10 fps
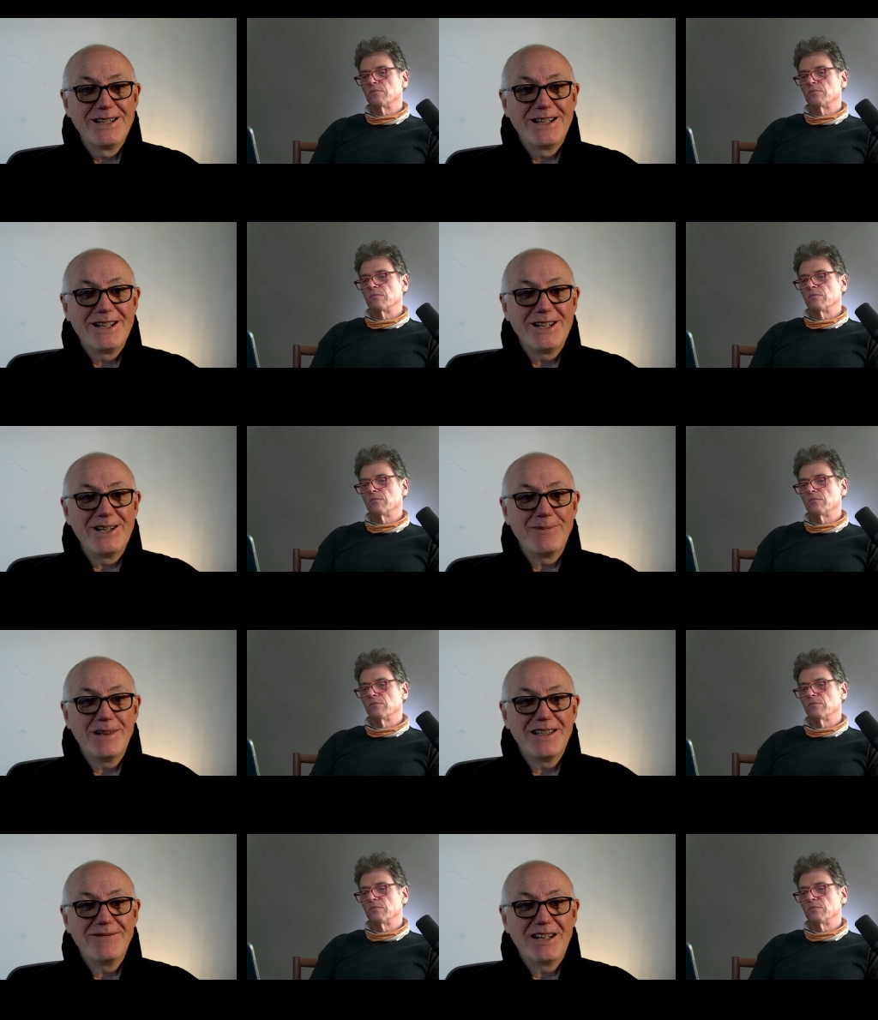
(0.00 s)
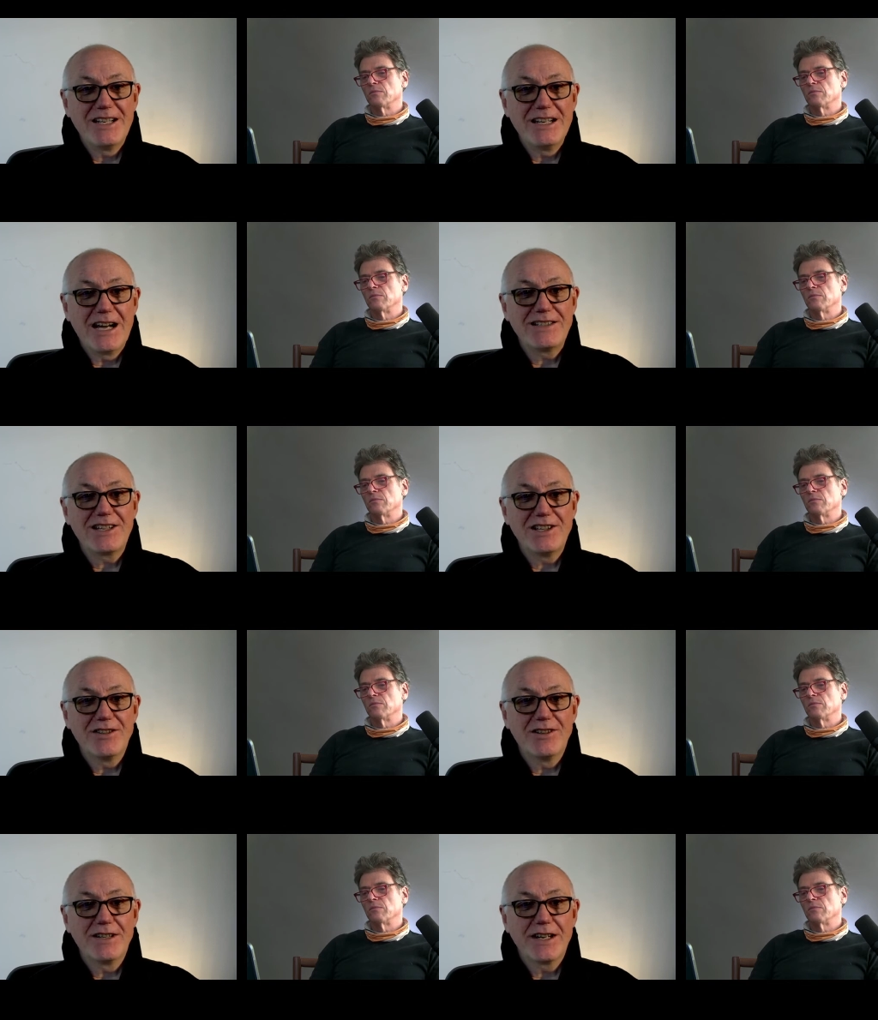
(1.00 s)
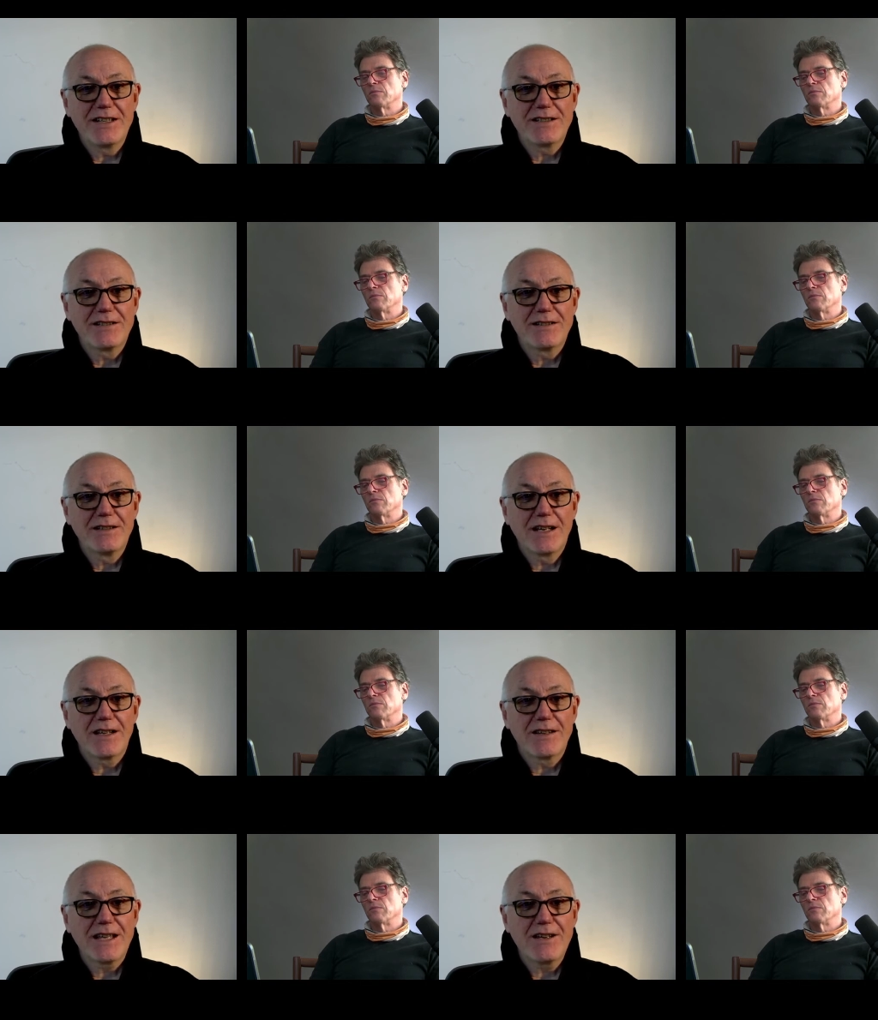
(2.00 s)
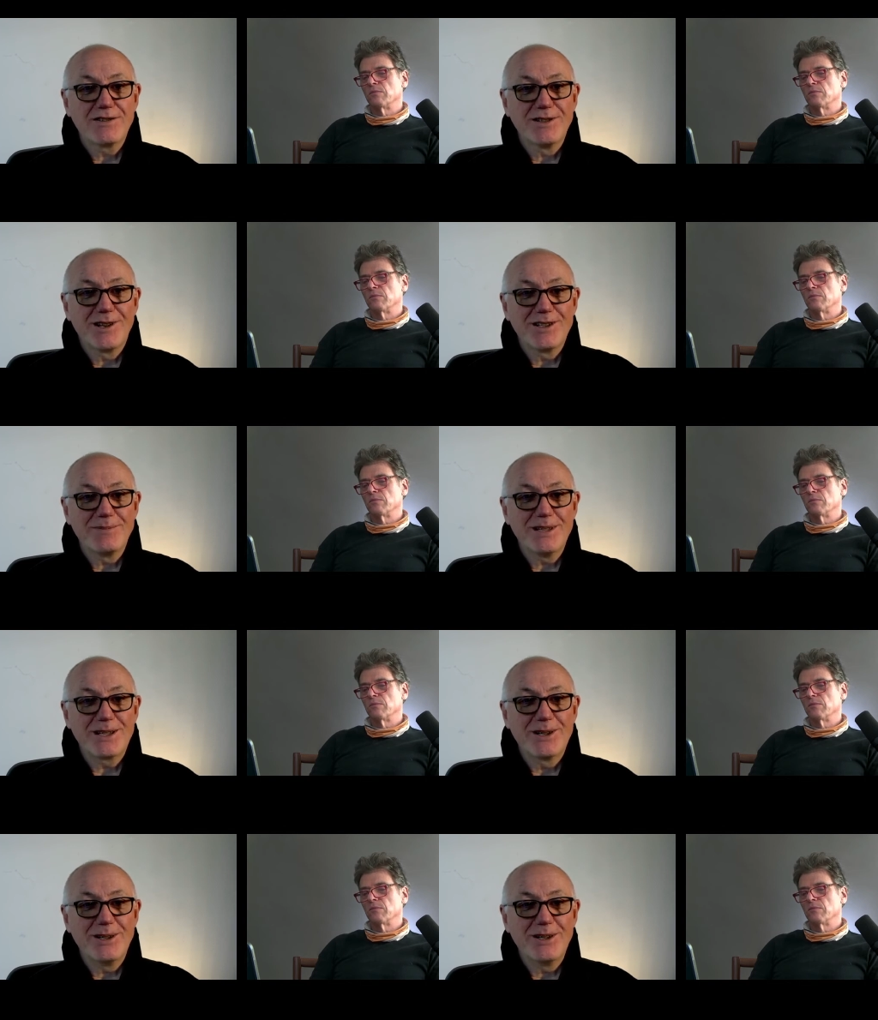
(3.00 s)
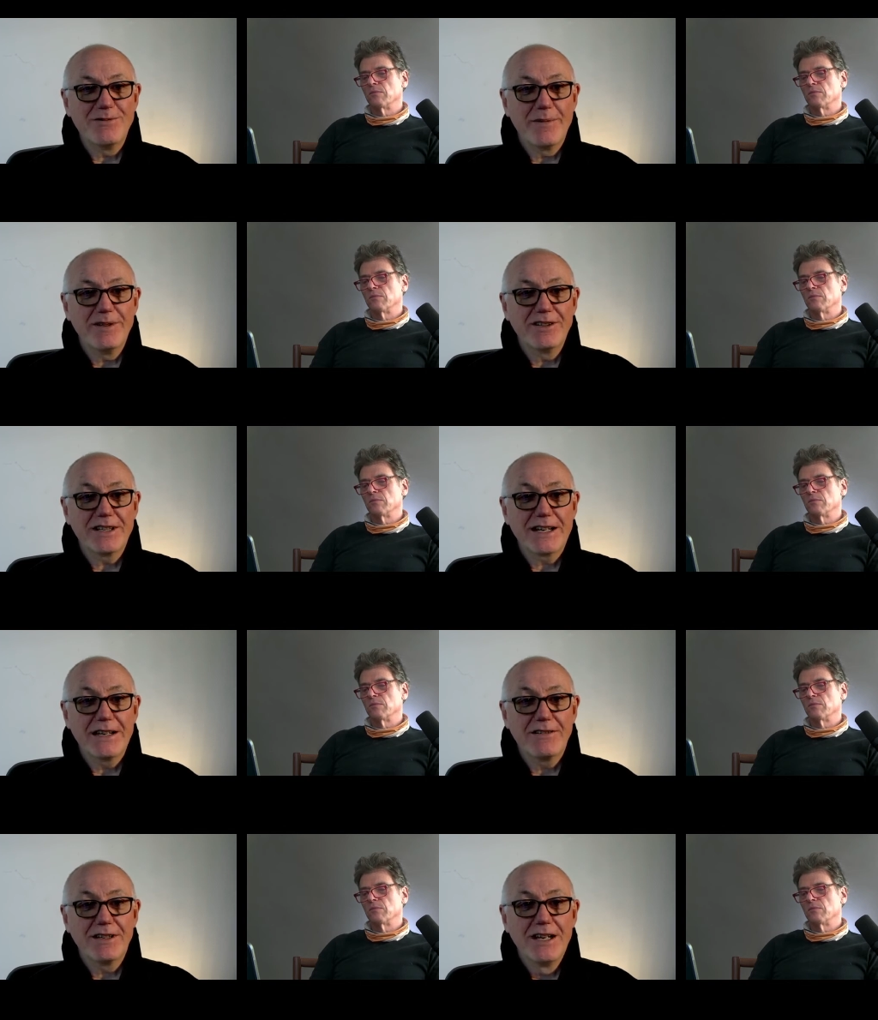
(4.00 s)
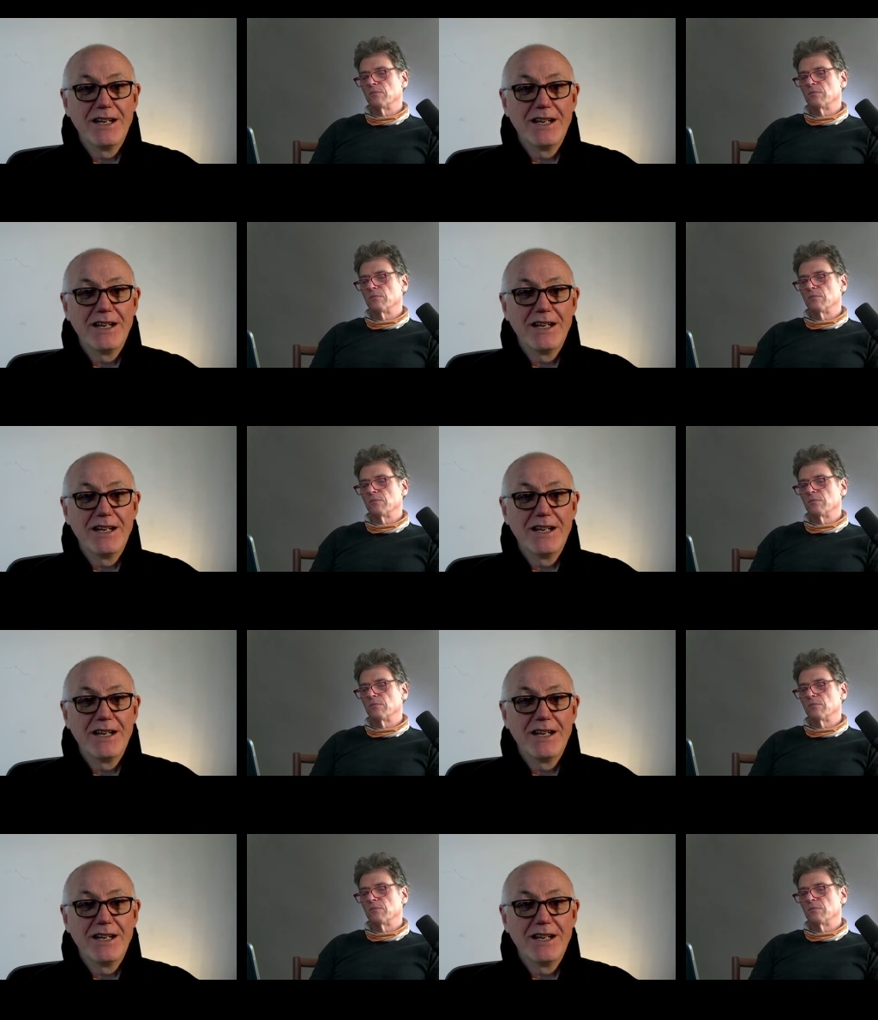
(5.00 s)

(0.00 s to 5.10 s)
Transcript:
Speaker 1: Um, my 19 year old has like a thousand dollars of Bitcoin in a Robinhood account.